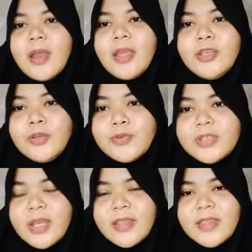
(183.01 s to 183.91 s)
use
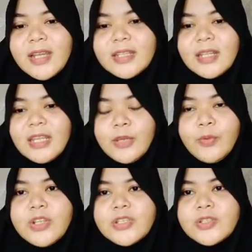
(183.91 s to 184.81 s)
that
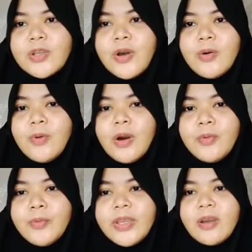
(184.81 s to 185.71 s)
language. So
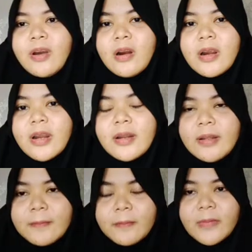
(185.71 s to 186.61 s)
we are
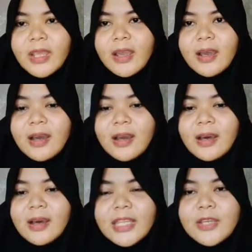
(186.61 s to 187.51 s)

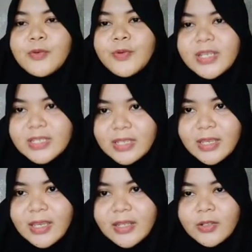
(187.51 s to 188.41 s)
decreasing
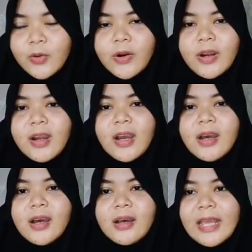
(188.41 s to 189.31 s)
it or
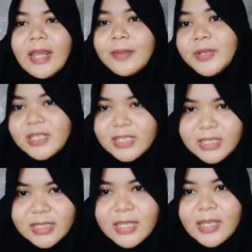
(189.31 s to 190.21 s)

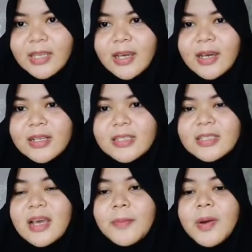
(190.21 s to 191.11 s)
eliminating
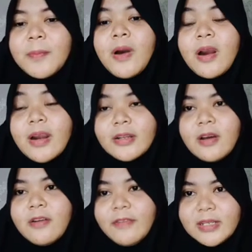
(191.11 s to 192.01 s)
some part
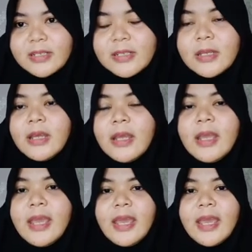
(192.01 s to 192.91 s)
of it.
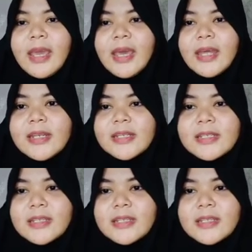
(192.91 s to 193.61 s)
And